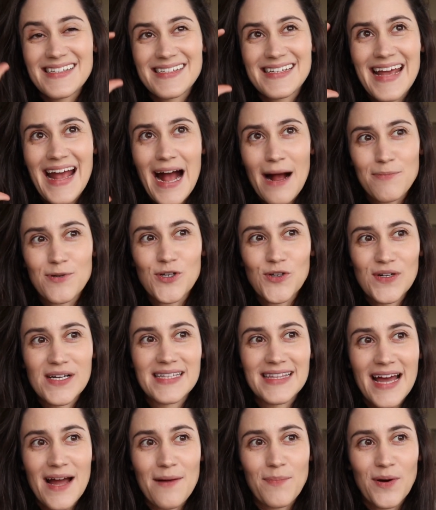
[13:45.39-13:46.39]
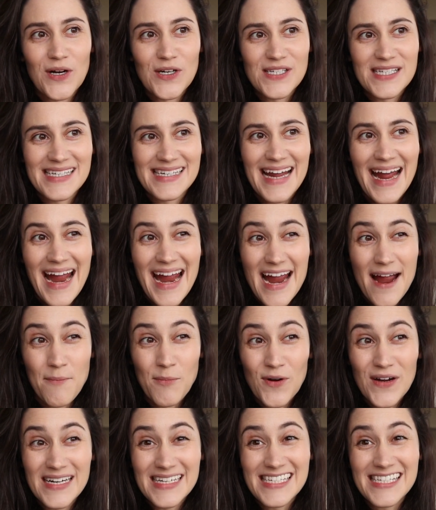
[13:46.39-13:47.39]
capturing that person,
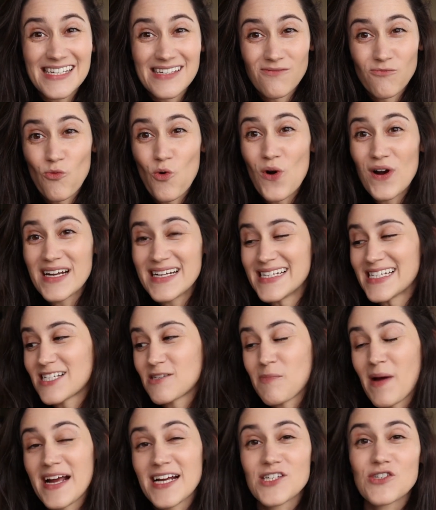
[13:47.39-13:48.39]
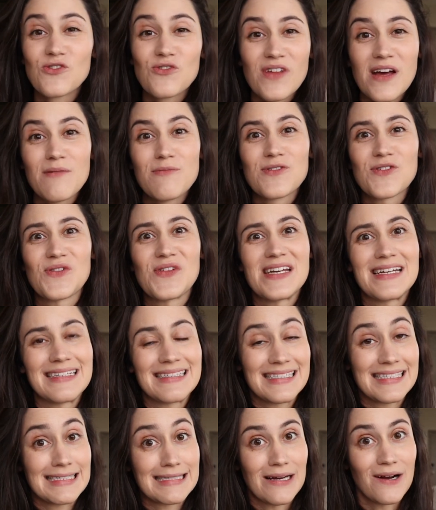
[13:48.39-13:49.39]
hammering wooden spikes through them so they
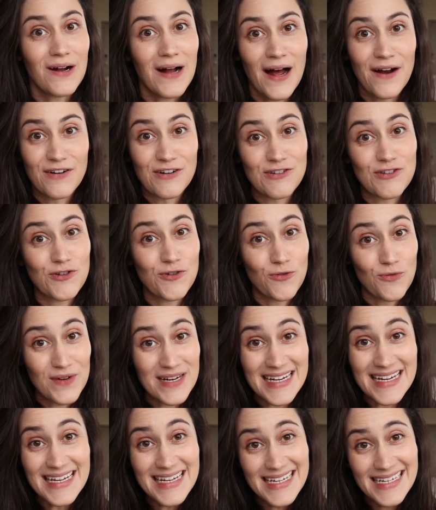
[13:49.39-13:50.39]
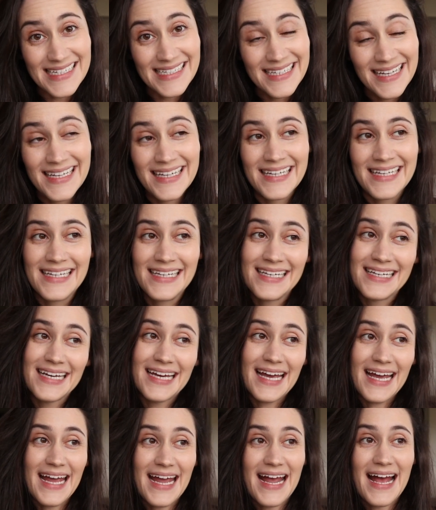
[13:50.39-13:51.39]
get stuck on a tree,
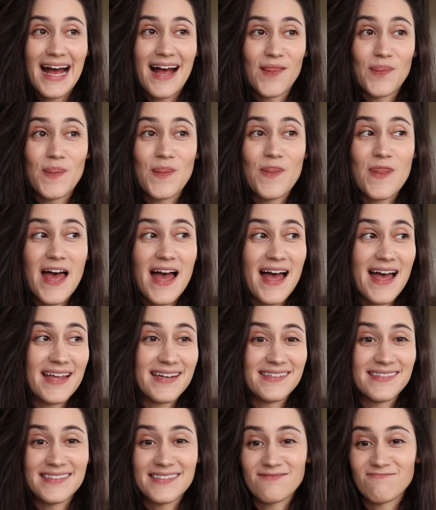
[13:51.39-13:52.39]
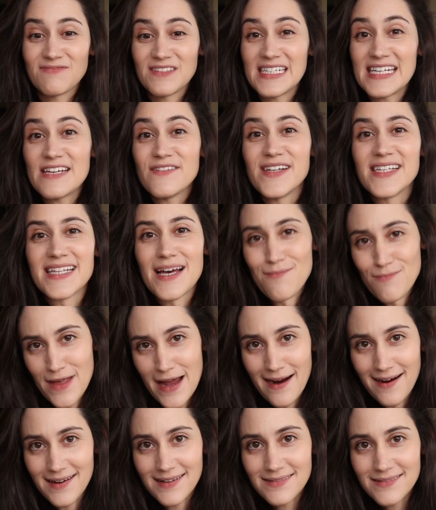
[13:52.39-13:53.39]
and then leaving them
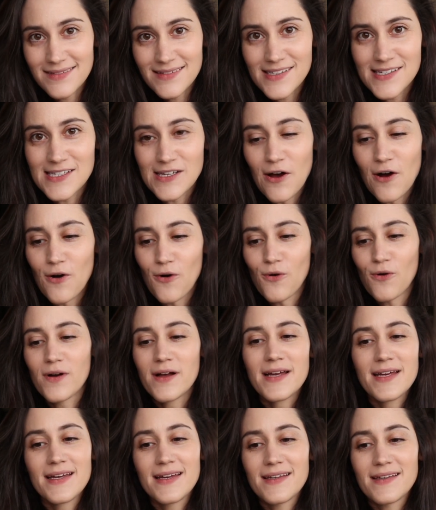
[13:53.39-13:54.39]
there. So